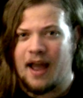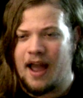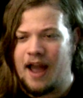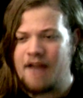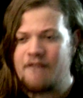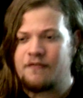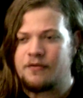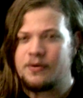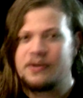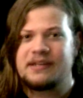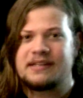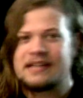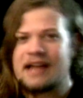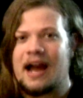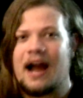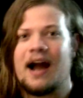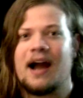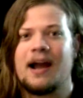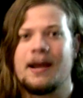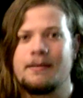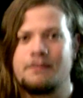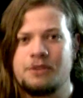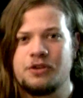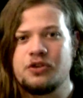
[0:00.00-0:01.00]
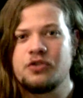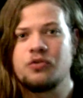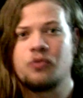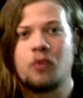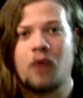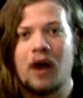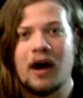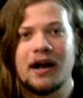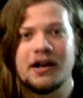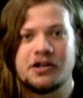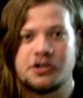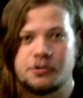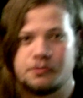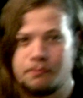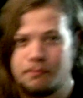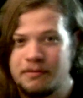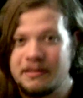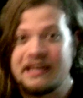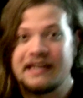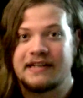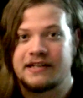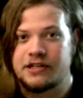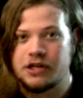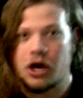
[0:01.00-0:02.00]
every time you watch
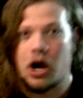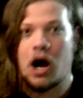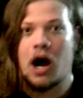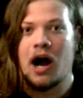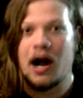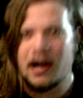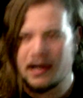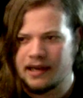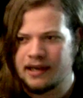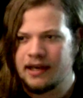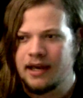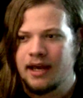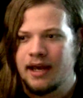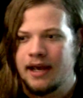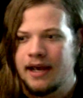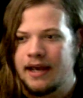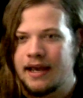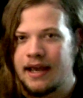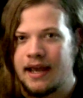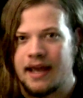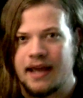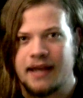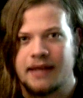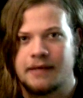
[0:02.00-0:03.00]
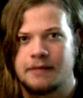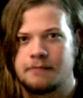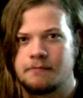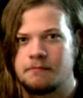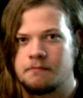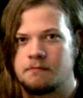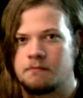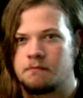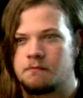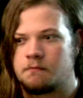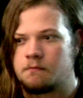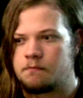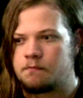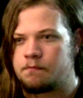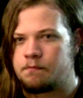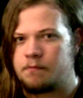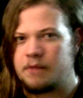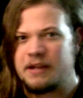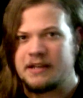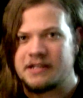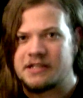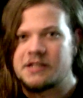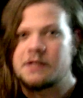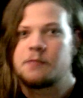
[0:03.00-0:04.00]
me talk, it
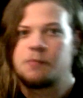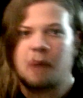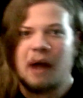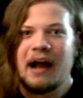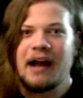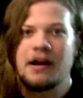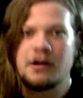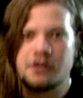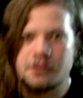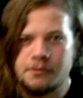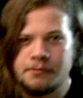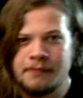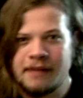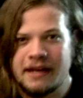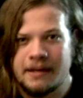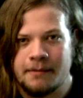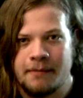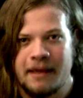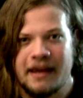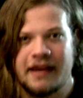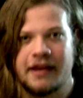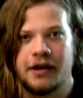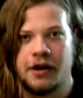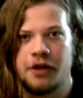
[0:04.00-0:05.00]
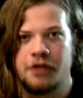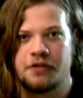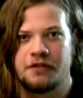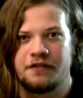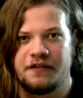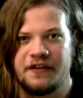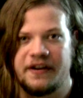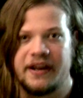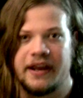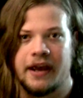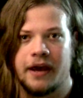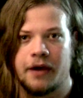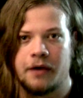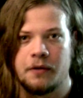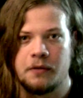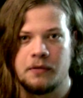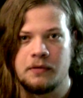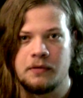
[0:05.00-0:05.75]
inspires me to make another video.